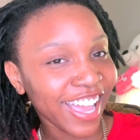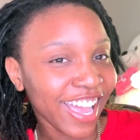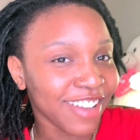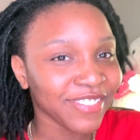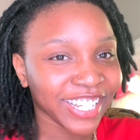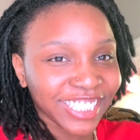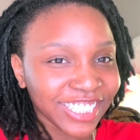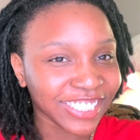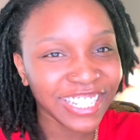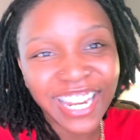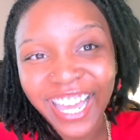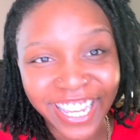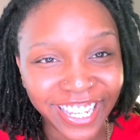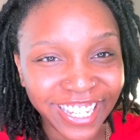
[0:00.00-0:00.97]
And make sure to
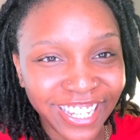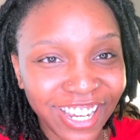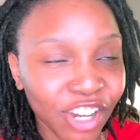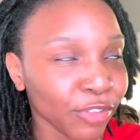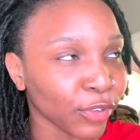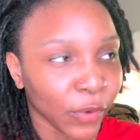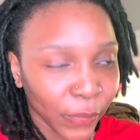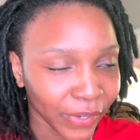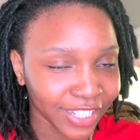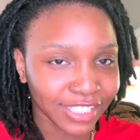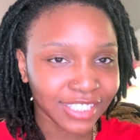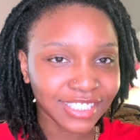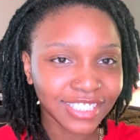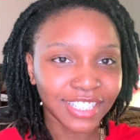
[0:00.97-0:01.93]
like, of
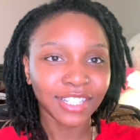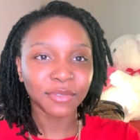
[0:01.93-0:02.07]
course.